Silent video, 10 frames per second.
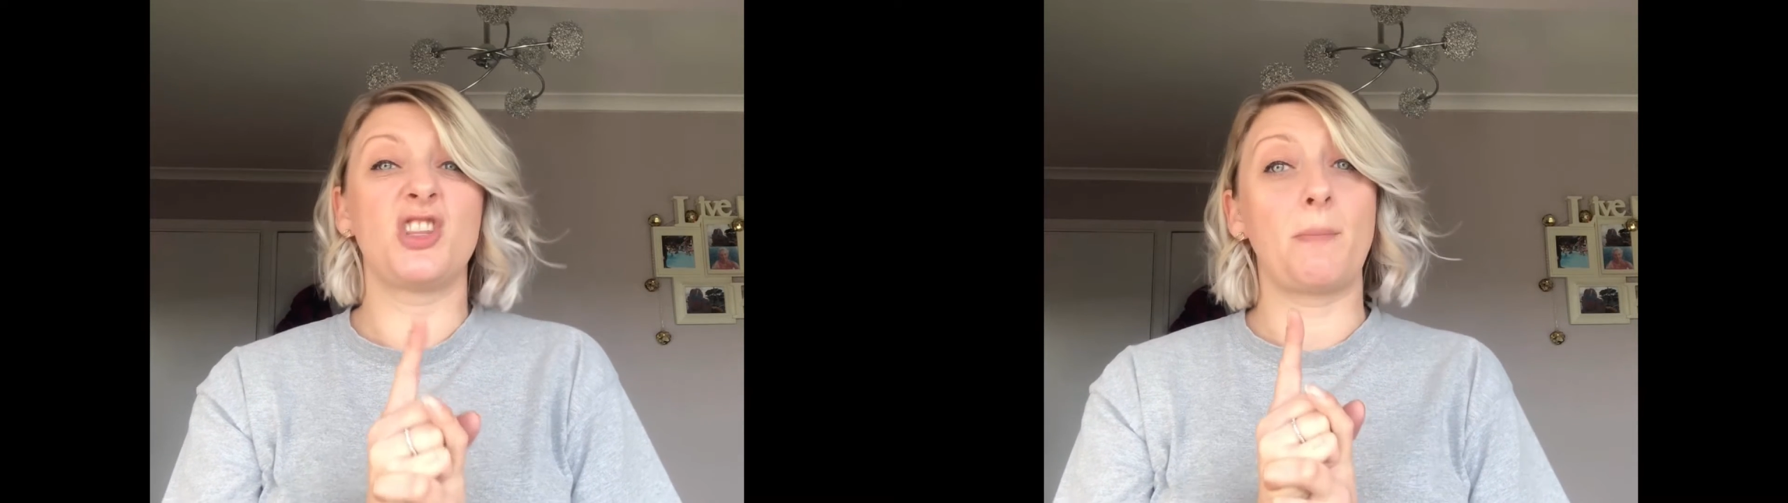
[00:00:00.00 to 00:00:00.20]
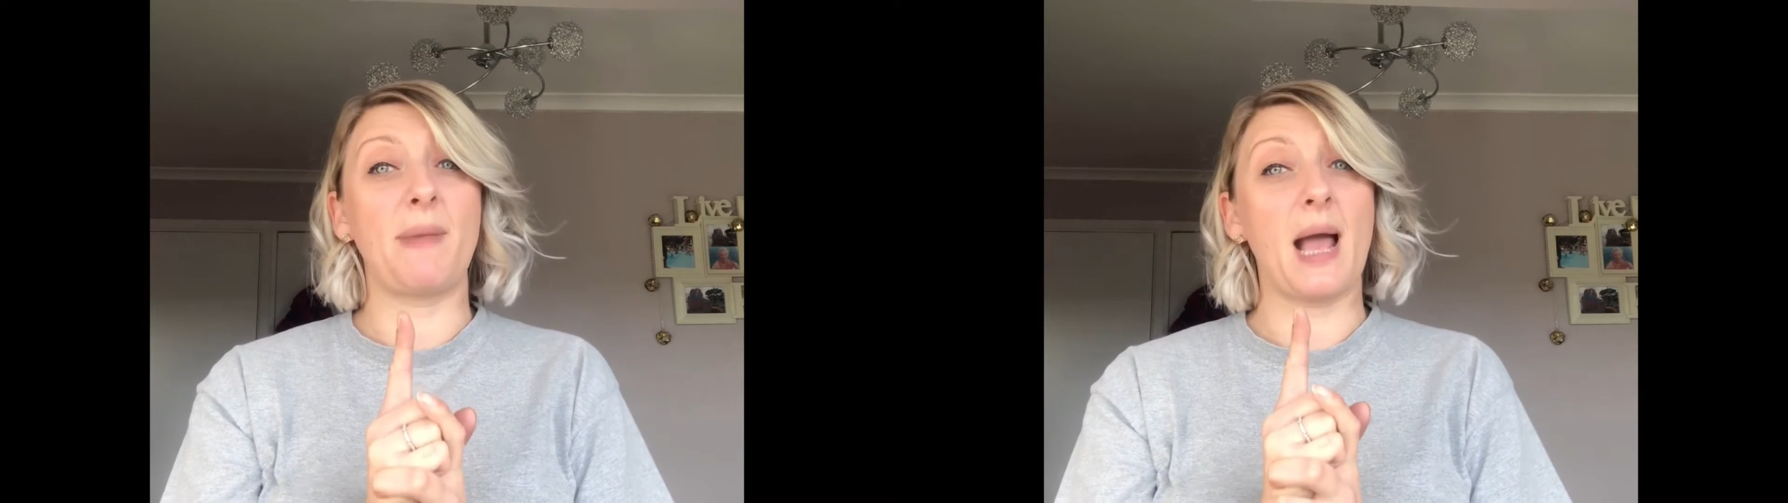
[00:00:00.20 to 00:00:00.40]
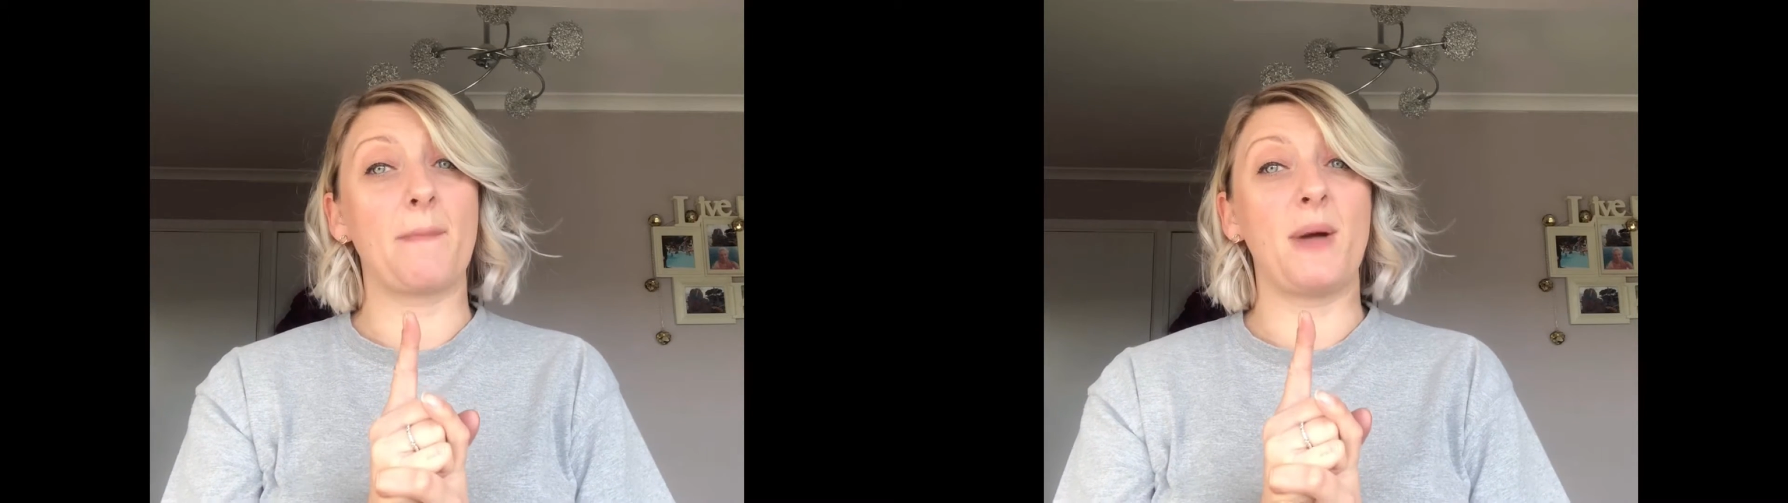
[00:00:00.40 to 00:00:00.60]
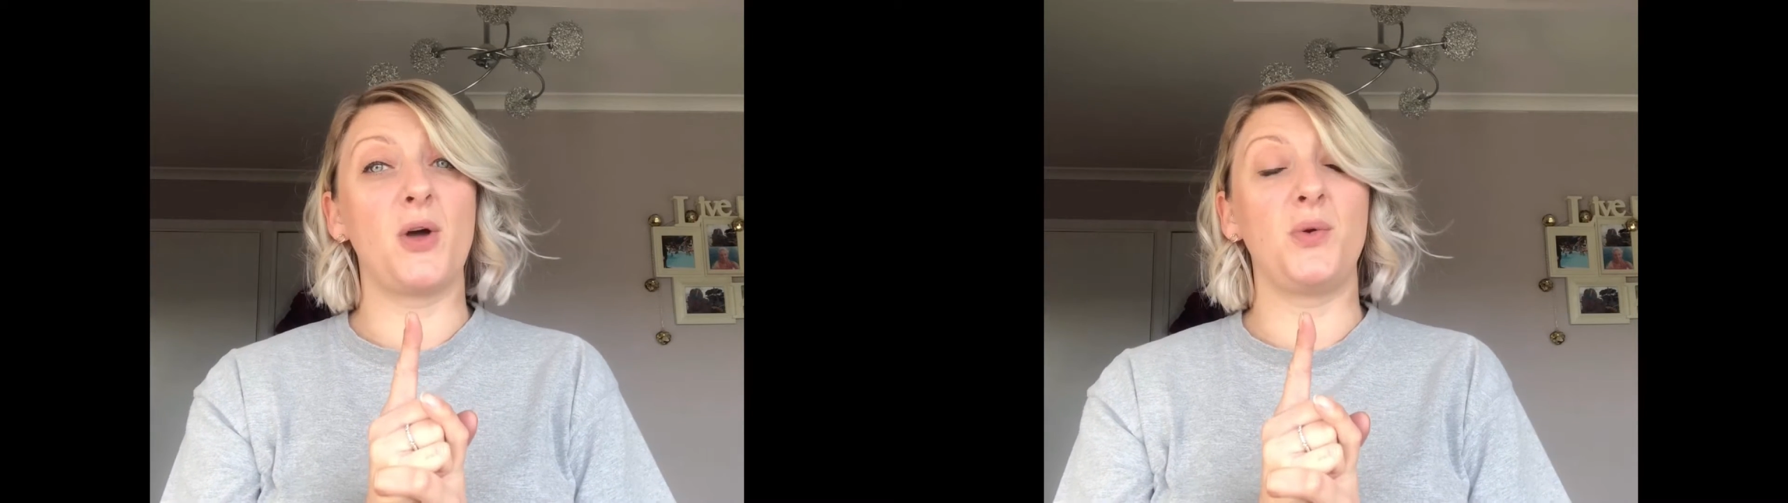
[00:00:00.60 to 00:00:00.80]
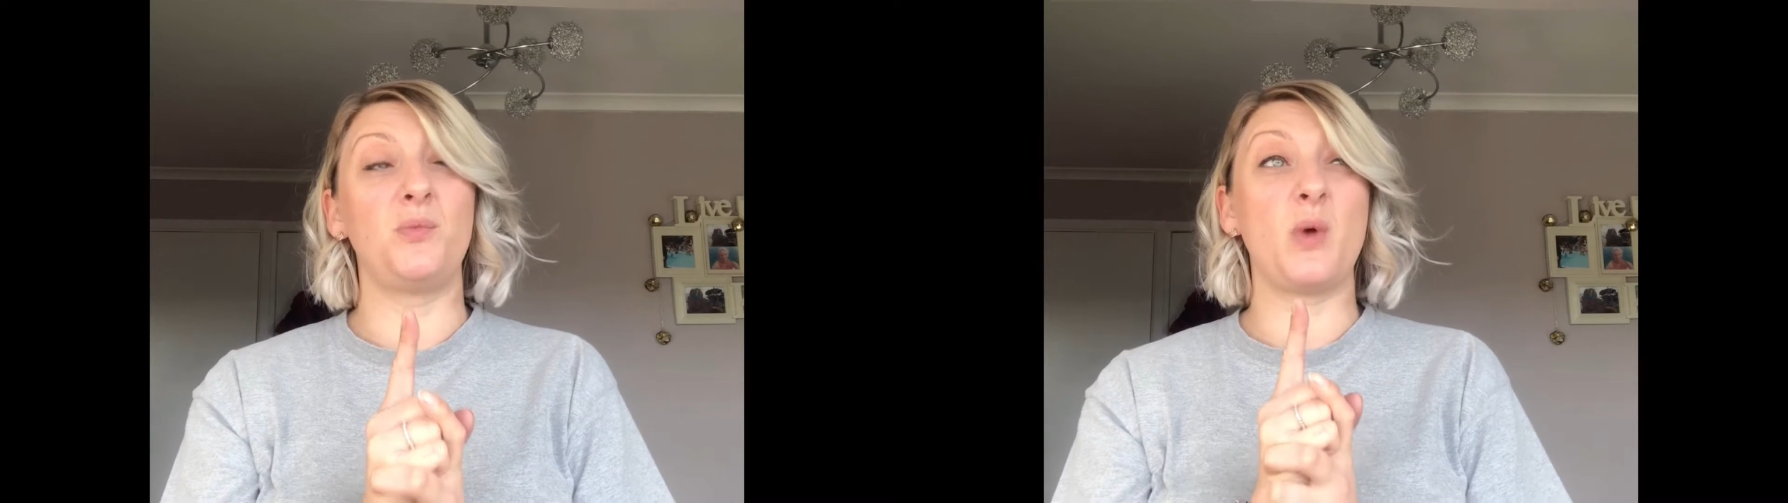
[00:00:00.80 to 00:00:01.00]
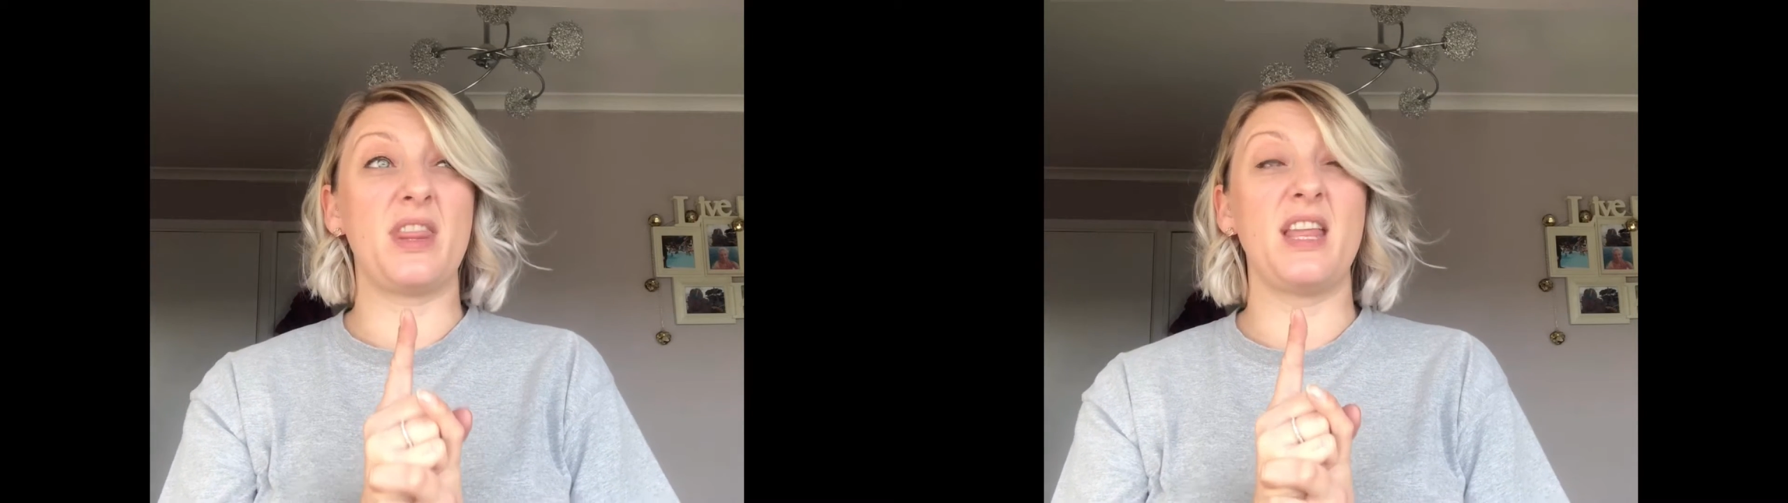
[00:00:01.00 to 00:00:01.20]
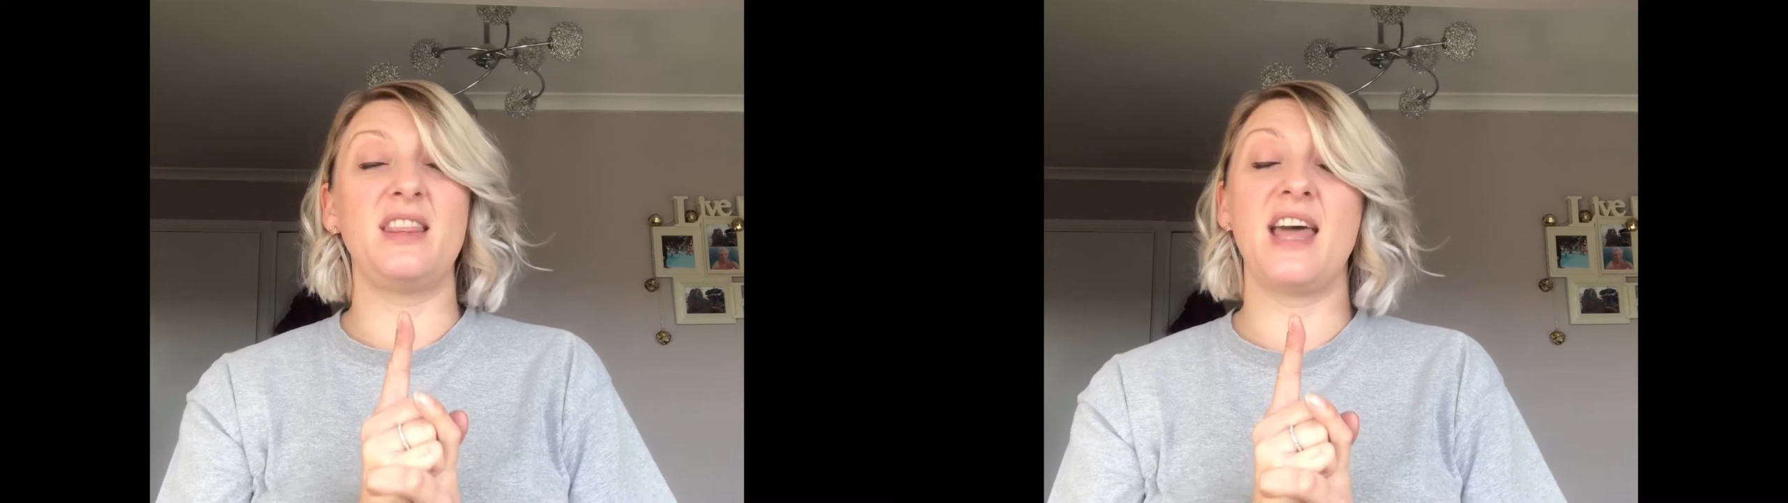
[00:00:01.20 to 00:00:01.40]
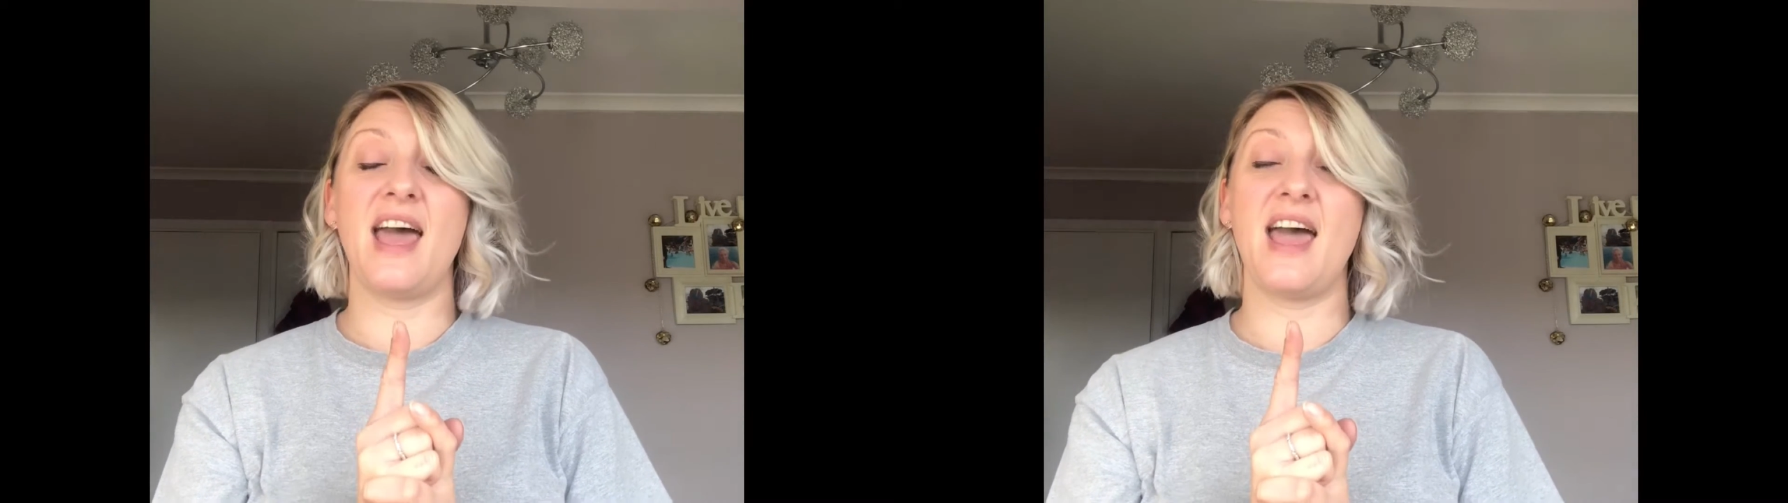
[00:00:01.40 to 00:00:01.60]
the backbone within
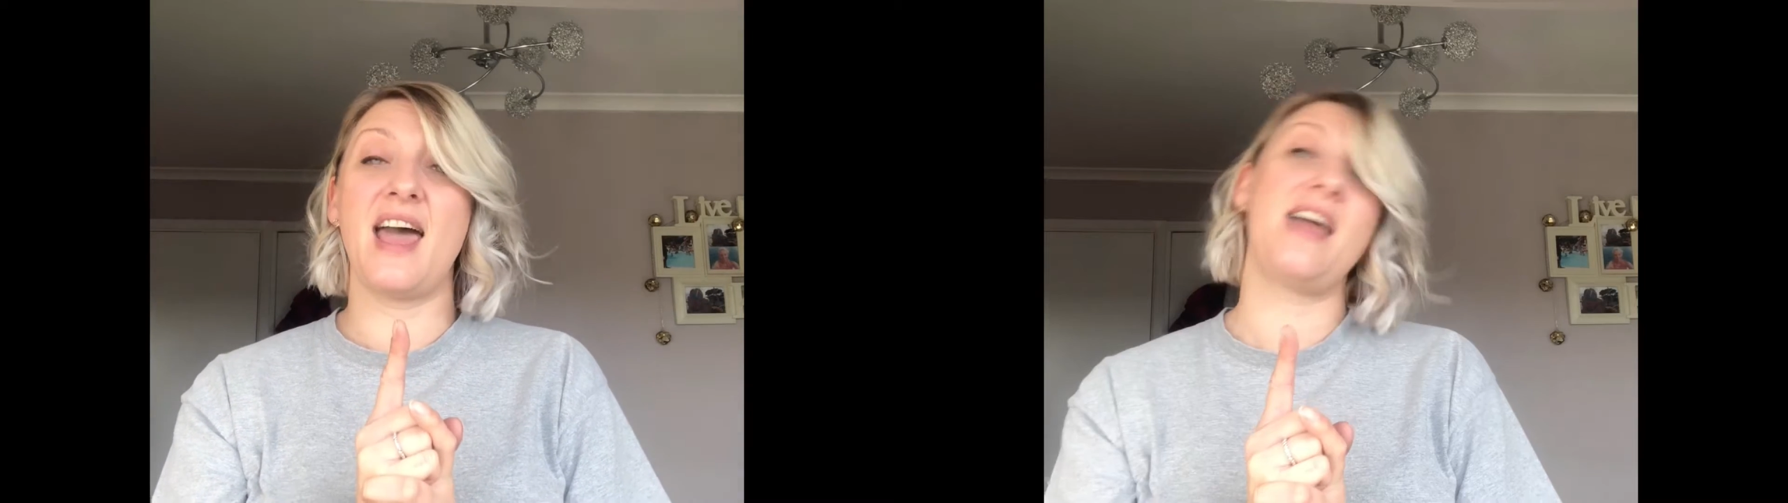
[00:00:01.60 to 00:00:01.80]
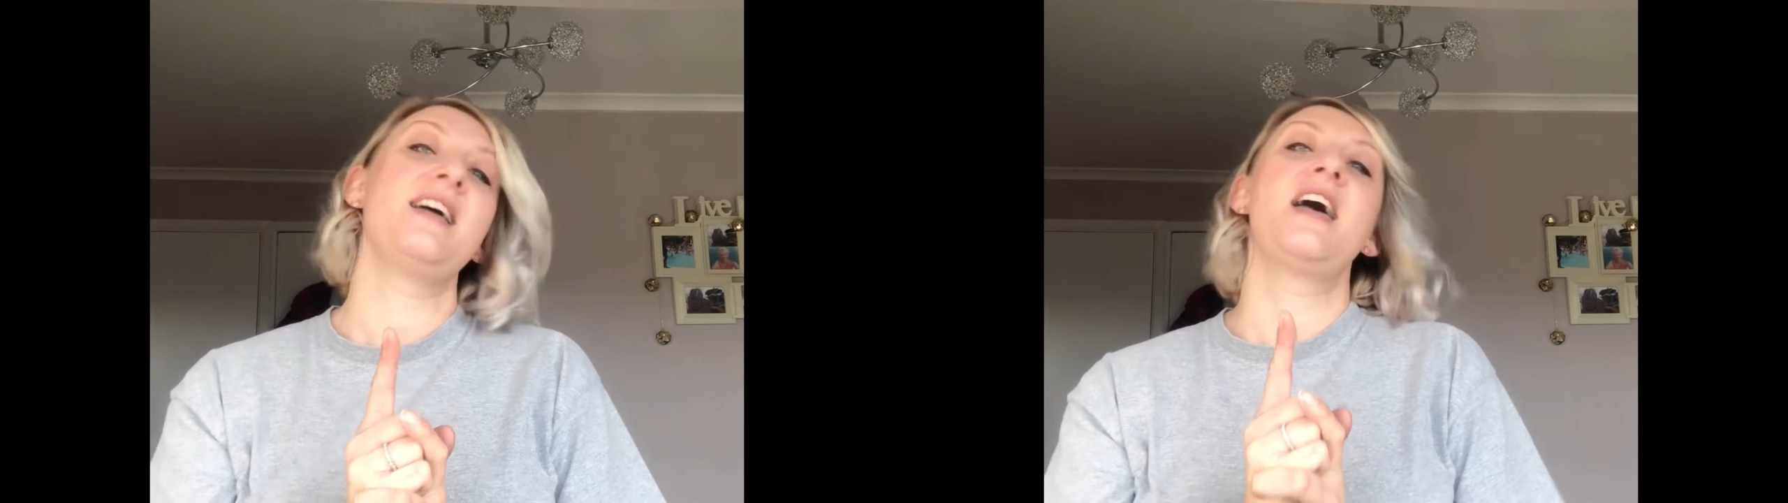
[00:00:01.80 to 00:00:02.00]
the hair